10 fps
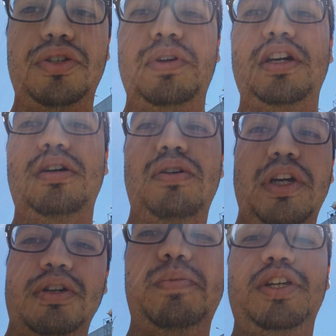Showing, oh,
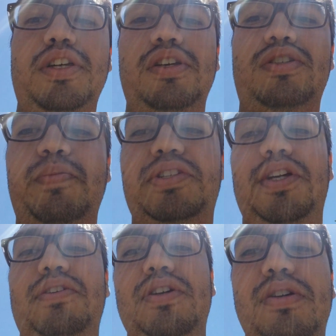it could be super
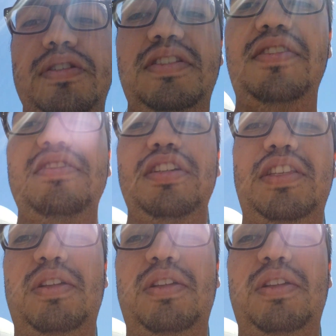serious. It's not